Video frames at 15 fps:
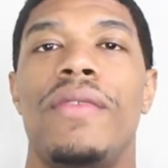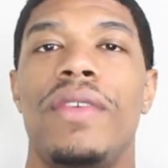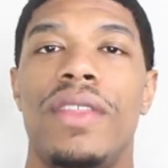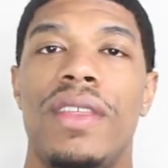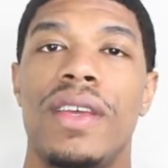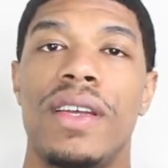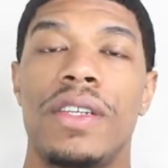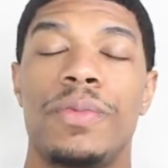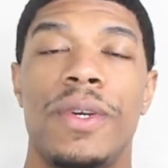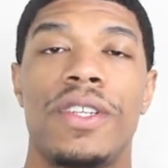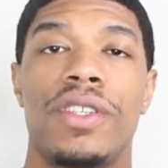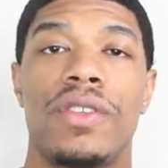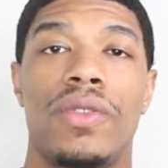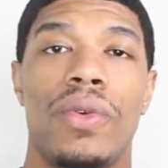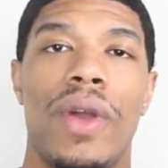everything,
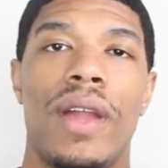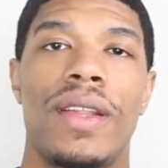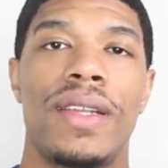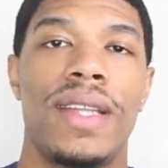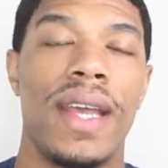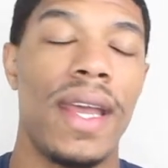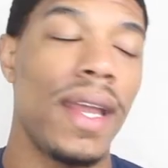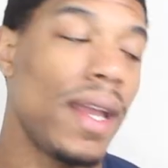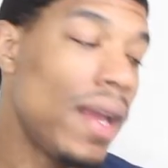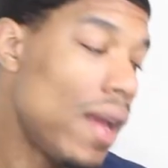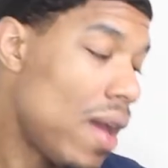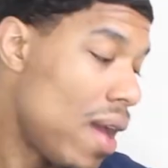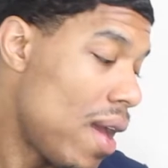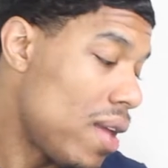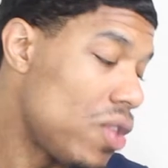especially throughout the day.